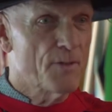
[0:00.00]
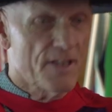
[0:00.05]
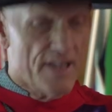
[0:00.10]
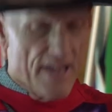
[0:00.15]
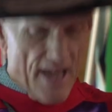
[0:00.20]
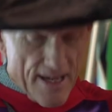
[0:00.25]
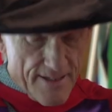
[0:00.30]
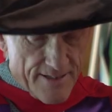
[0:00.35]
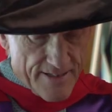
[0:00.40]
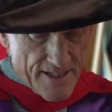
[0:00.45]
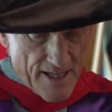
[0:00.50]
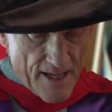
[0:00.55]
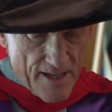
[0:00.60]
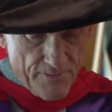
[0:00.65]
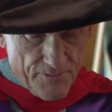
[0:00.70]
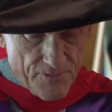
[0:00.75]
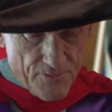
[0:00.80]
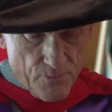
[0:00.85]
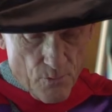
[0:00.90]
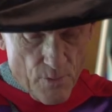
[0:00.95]
at the
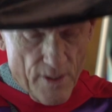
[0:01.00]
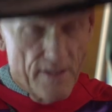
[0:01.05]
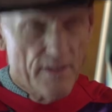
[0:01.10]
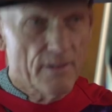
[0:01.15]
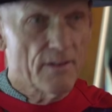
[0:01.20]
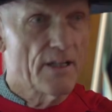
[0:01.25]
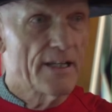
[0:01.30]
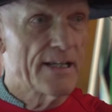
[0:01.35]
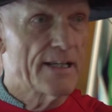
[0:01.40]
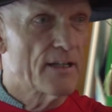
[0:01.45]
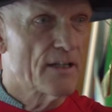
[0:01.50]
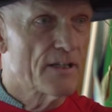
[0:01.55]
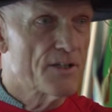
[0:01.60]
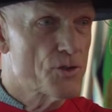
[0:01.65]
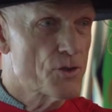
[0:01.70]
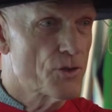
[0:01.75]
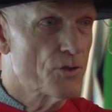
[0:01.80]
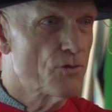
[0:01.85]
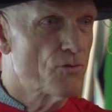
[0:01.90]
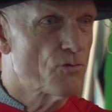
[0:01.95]
ACF, when legal
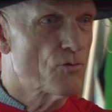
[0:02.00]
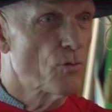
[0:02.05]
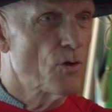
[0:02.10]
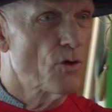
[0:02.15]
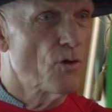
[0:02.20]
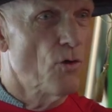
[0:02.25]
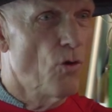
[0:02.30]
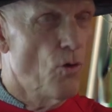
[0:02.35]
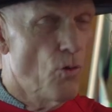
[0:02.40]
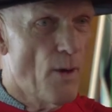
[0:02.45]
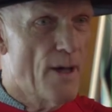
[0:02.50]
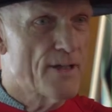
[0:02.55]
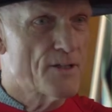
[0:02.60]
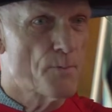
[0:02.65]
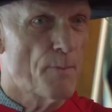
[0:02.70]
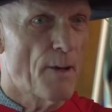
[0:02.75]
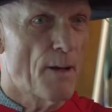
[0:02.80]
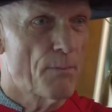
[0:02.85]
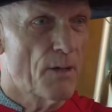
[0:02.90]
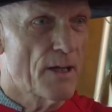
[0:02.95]
issues were always
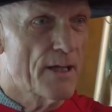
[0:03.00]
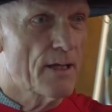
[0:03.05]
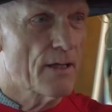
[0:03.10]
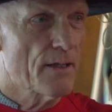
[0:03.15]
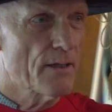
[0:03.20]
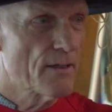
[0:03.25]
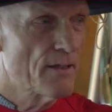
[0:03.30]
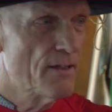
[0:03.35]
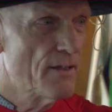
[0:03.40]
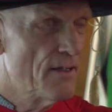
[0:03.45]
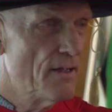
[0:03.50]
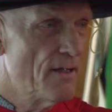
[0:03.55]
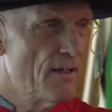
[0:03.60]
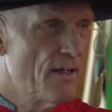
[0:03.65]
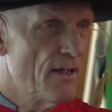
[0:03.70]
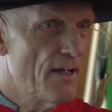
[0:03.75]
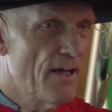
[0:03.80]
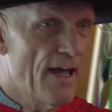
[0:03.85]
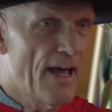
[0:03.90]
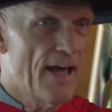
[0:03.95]
bubbling,
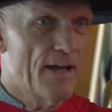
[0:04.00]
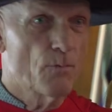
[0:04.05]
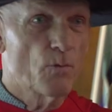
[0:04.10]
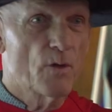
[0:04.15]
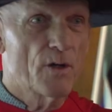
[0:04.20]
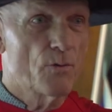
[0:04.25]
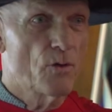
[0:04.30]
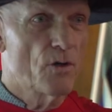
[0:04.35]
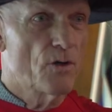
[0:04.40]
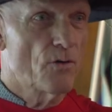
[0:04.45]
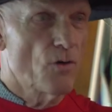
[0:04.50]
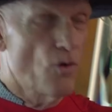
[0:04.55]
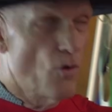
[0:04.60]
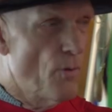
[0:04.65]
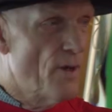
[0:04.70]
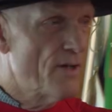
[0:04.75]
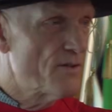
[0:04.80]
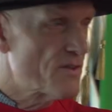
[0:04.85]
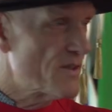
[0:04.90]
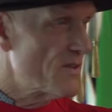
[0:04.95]
and we were always